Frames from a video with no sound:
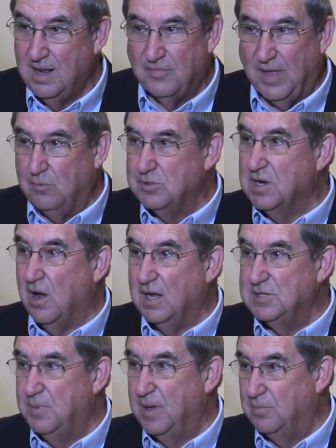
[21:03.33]
That was
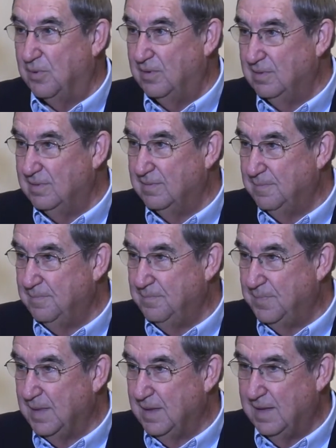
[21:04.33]
God's people.
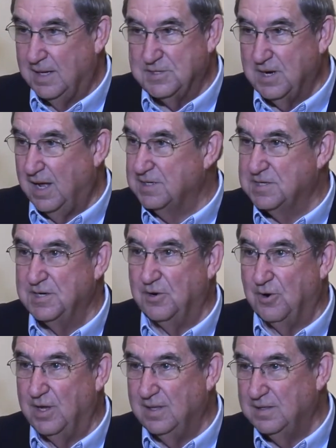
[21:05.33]
That's not
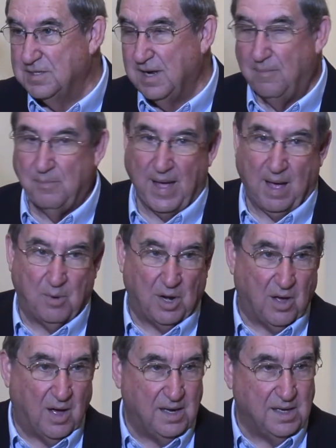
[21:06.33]
Assyria. It's not
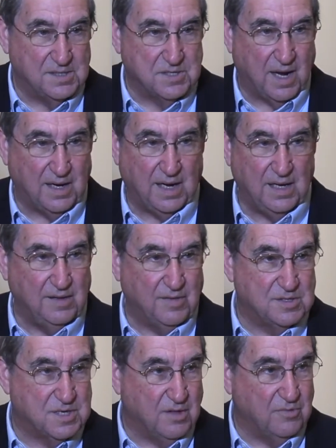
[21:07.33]
Babylon. It's not any of
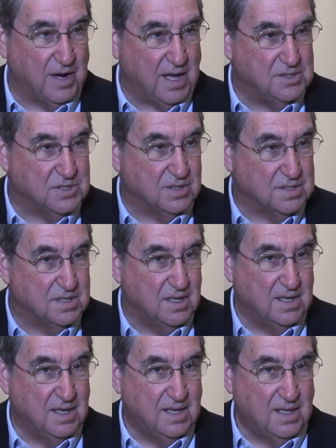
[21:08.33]
those other nations.
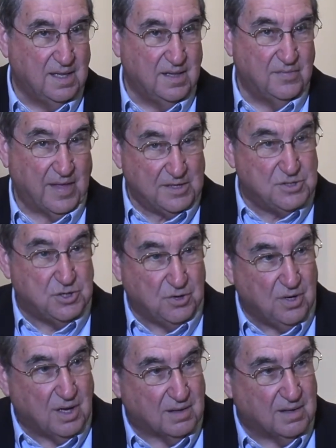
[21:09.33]
That's
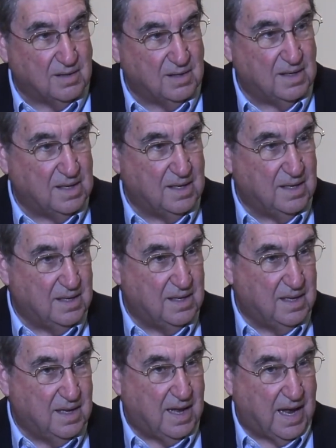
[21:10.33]
Judah.
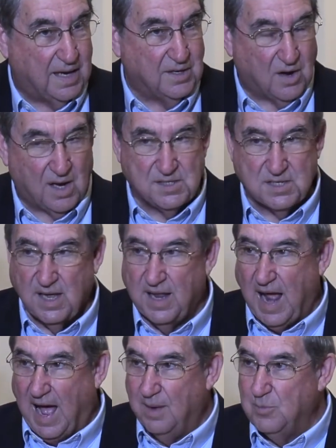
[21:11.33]
And God
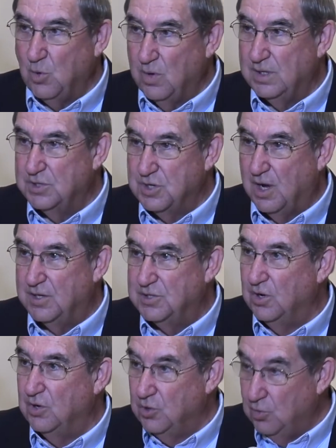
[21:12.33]
said, I'm going to
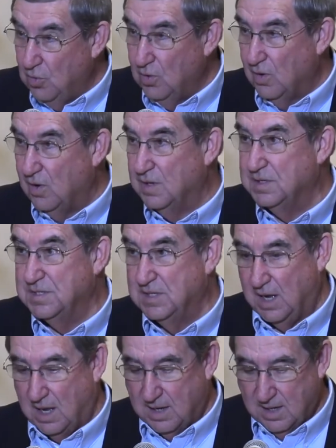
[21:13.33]
judge your
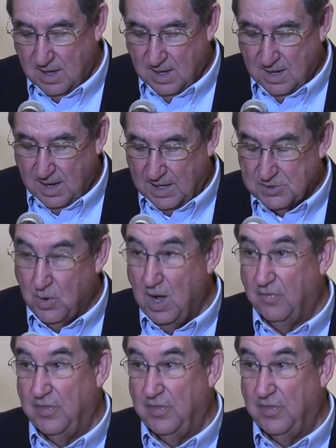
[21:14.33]
sin as well.